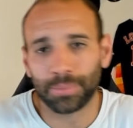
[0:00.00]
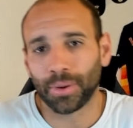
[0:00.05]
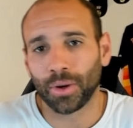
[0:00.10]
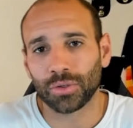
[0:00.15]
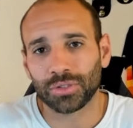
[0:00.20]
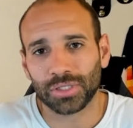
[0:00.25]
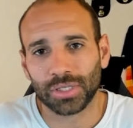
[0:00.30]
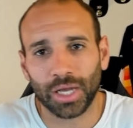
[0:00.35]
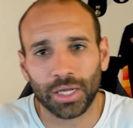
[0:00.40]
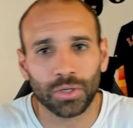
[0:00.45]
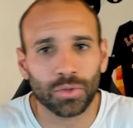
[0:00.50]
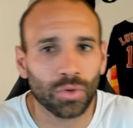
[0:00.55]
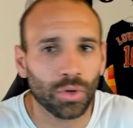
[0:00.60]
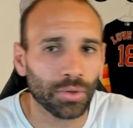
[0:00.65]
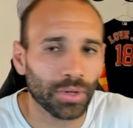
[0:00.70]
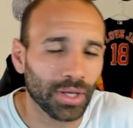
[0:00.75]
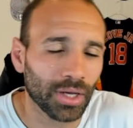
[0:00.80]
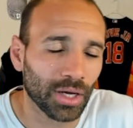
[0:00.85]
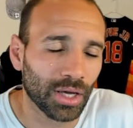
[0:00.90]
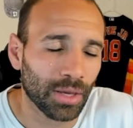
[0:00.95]
po sa
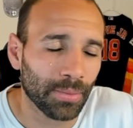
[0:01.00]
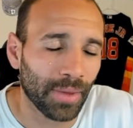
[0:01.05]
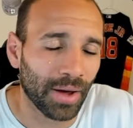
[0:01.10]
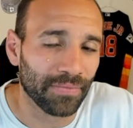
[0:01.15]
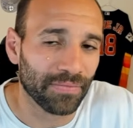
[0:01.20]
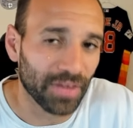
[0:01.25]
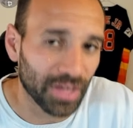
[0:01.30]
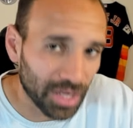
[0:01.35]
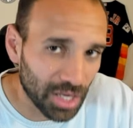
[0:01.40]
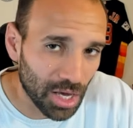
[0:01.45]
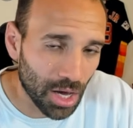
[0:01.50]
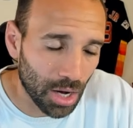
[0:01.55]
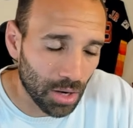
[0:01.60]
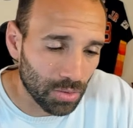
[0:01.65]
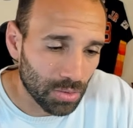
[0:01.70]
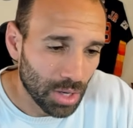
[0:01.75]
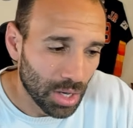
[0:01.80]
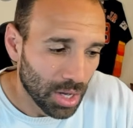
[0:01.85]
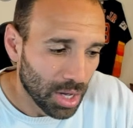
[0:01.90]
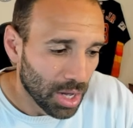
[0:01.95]
nanonood ng king
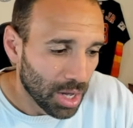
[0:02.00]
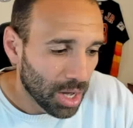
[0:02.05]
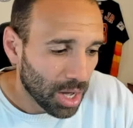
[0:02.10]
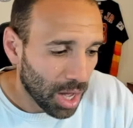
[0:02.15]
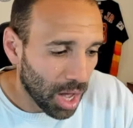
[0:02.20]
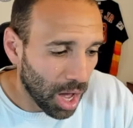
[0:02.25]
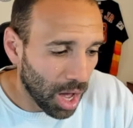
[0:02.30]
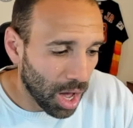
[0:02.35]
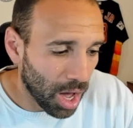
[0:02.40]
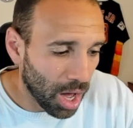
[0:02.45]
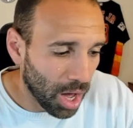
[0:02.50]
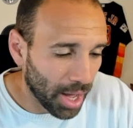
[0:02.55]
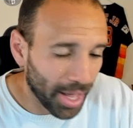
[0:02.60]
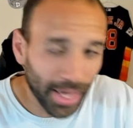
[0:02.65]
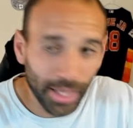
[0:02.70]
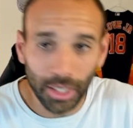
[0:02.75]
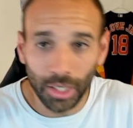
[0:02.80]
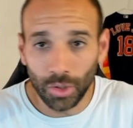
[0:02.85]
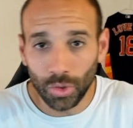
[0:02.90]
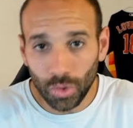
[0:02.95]
video.
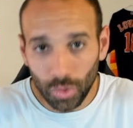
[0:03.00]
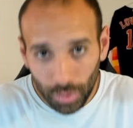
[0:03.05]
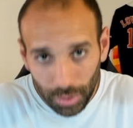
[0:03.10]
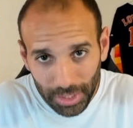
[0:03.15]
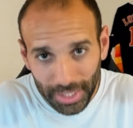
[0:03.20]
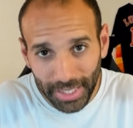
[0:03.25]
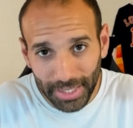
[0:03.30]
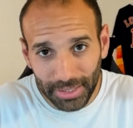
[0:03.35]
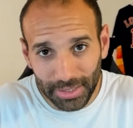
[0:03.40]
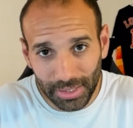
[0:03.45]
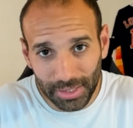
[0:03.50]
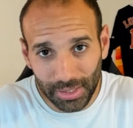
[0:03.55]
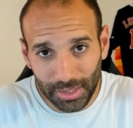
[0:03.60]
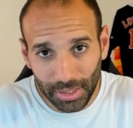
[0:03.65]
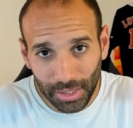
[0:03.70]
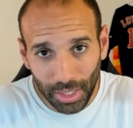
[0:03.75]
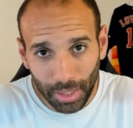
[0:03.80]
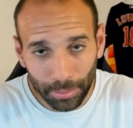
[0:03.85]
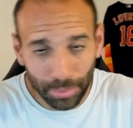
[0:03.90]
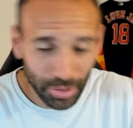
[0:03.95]
Hello
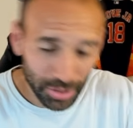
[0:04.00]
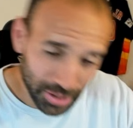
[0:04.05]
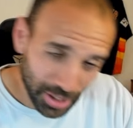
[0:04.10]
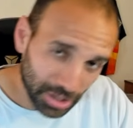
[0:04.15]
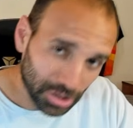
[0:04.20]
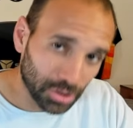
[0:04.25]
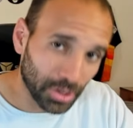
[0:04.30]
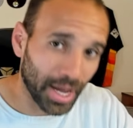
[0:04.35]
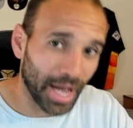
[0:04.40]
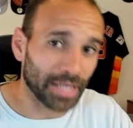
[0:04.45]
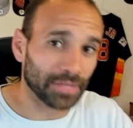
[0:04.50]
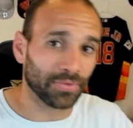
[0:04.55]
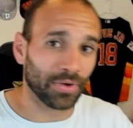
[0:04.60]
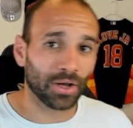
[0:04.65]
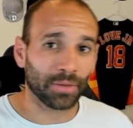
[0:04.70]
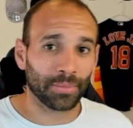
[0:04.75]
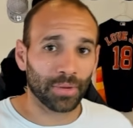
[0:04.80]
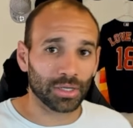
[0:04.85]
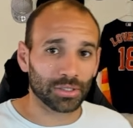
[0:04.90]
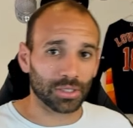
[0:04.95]
ulit. Appreciate you guys
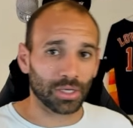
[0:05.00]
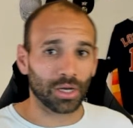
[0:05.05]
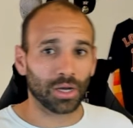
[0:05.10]
very much